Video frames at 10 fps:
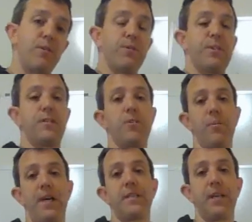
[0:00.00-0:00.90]
the cosines
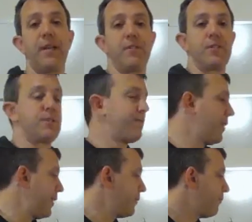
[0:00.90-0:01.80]
go back together just
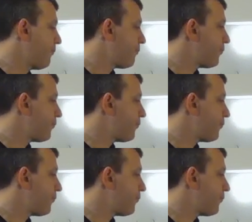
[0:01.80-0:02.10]
fine.